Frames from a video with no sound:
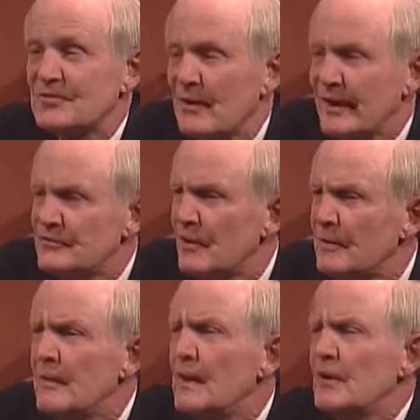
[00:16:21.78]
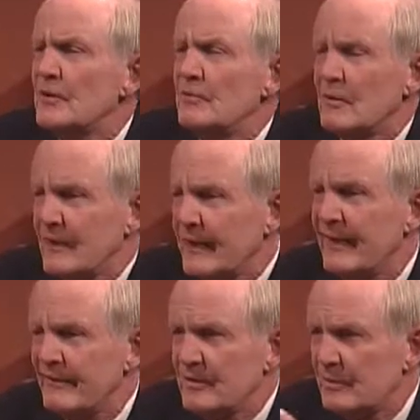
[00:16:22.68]
great. So you really
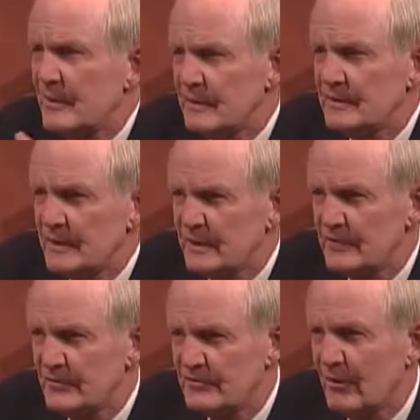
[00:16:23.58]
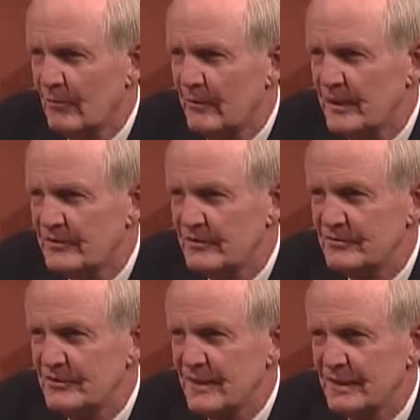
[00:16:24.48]
have the ability to do so much as
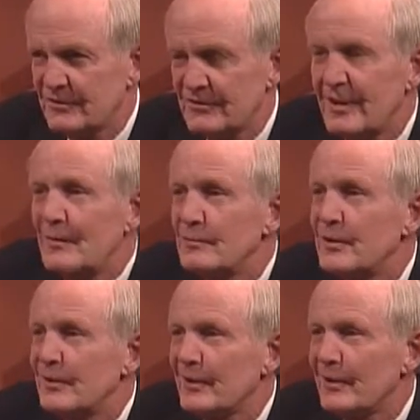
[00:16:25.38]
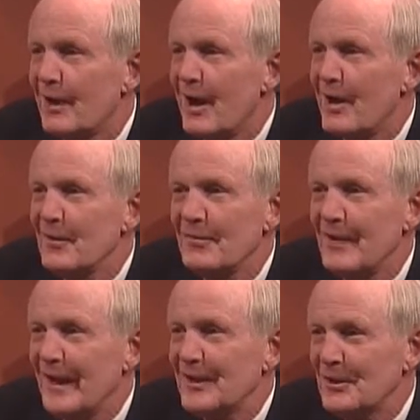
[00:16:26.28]
dentists. Muriel Law,
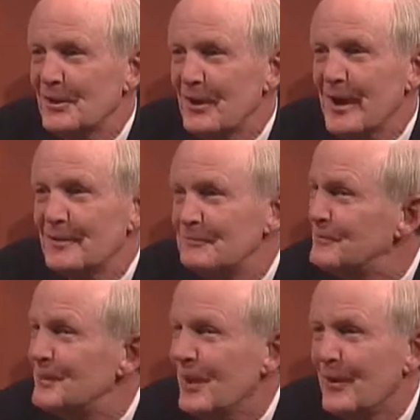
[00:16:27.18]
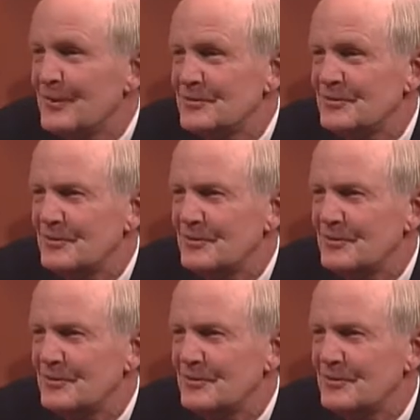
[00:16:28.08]
thank you. You know, it's just a